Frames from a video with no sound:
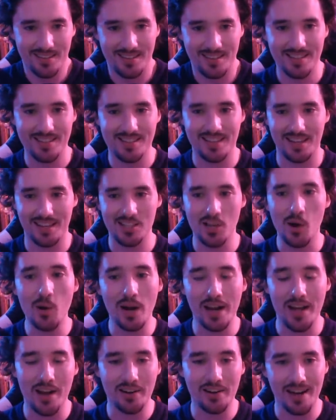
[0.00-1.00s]
like
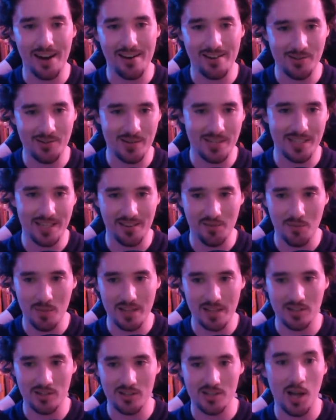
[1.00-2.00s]
totally uncharacteristic of me
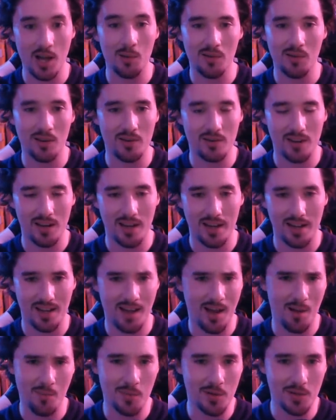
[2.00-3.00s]
to just upload like
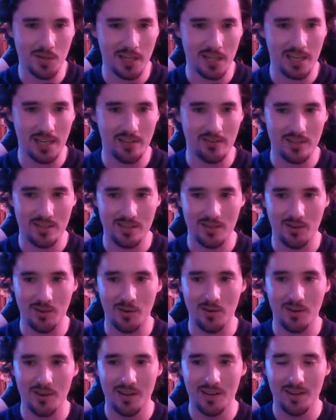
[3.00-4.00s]
a music cover
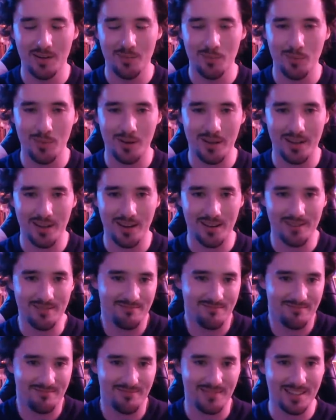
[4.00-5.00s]
song, but you know,
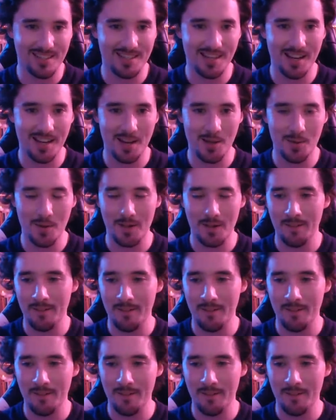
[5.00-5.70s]
I did it anyway.